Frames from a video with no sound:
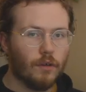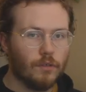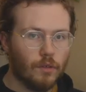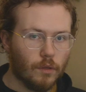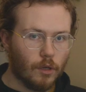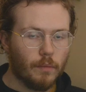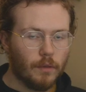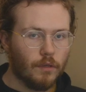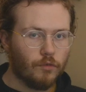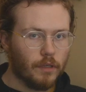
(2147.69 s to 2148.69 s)
so they're going to be
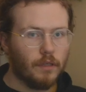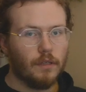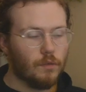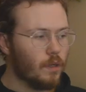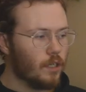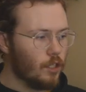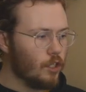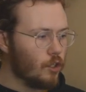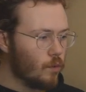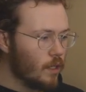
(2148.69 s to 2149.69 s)
treated as one
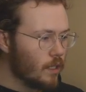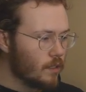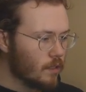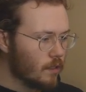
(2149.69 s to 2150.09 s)
unit.